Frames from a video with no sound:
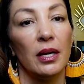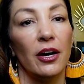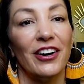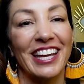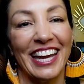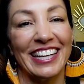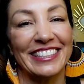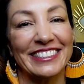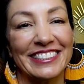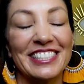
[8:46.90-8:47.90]
Okay,
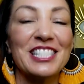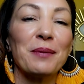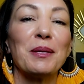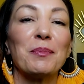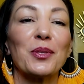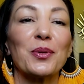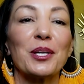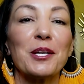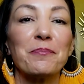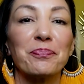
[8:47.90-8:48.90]
tip number
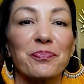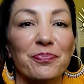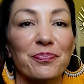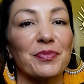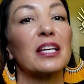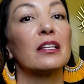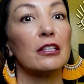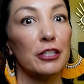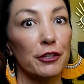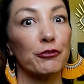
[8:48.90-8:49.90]
three.
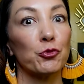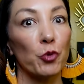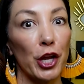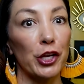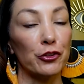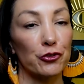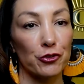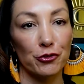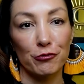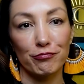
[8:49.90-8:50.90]
Lift
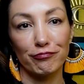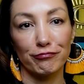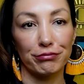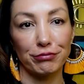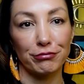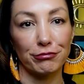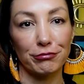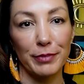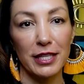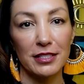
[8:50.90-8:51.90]
weights.
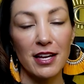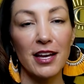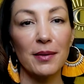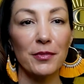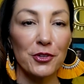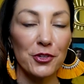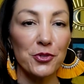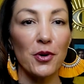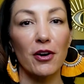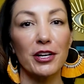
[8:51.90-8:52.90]
By the time
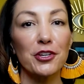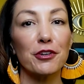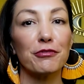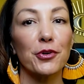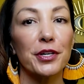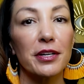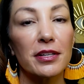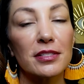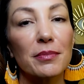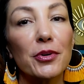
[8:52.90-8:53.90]
you are in your
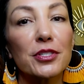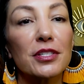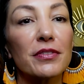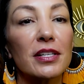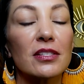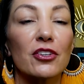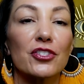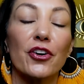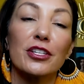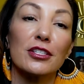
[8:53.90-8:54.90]
40s, most of us are
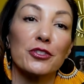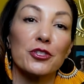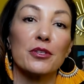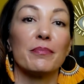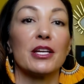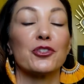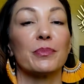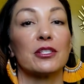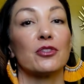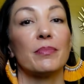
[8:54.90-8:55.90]
starting to lose major
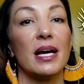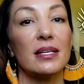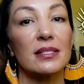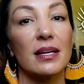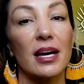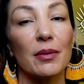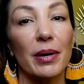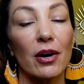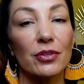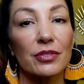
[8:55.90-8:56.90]
muscle mass at
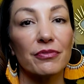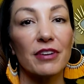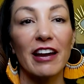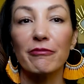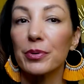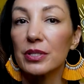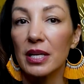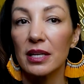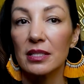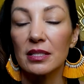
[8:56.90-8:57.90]
about
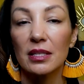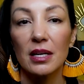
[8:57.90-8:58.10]
5%